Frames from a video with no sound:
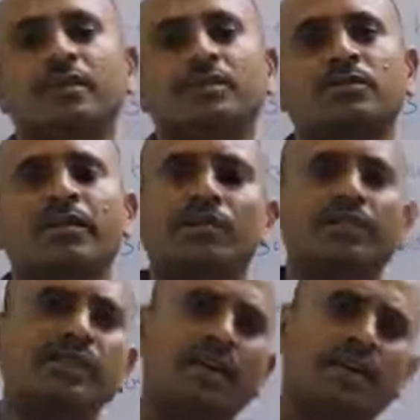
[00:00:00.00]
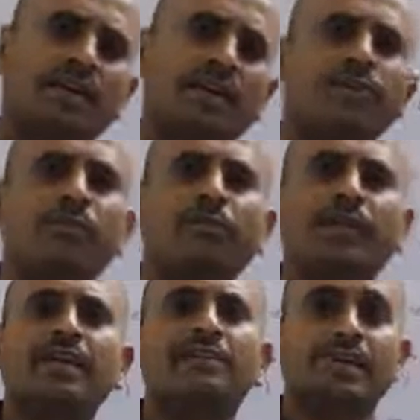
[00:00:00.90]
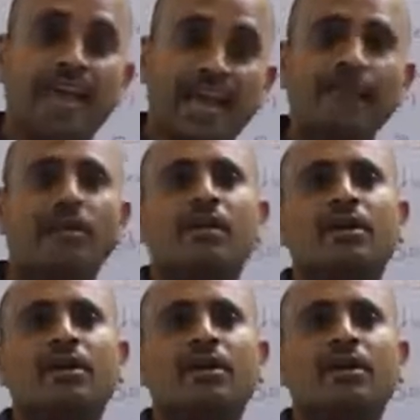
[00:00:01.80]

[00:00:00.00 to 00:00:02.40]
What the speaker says: So and if you place an animal